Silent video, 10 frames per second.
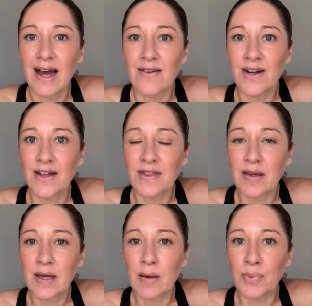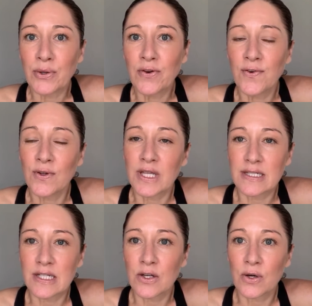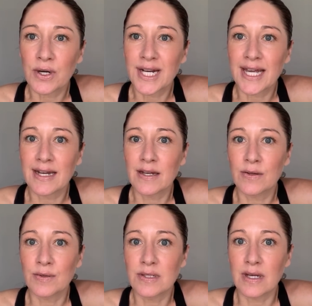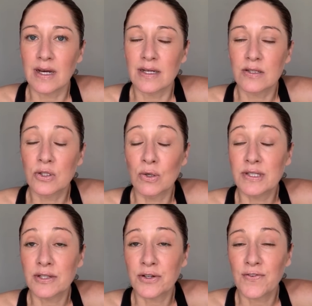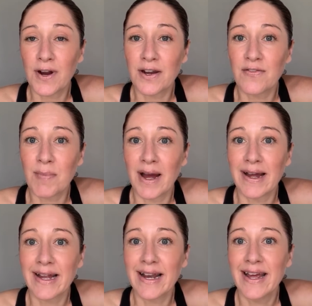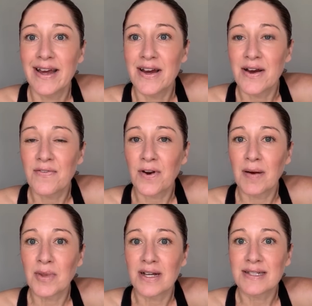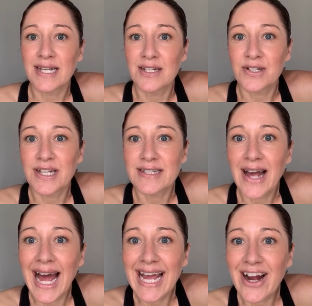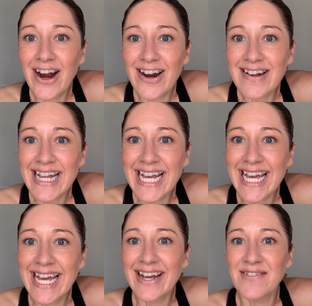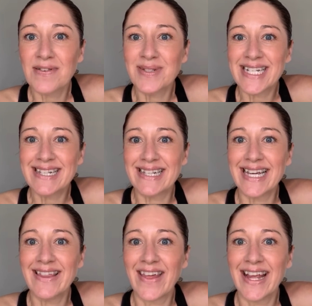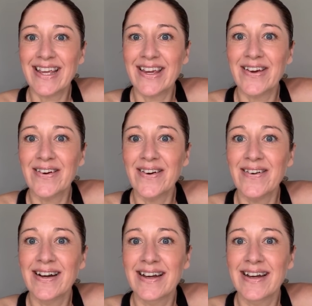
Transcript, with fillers: I've got the beautiful Lindsay Hurrigan, who's a soul sister friend of mine from Los Angeles. Hi, Carly from DC. Thank you.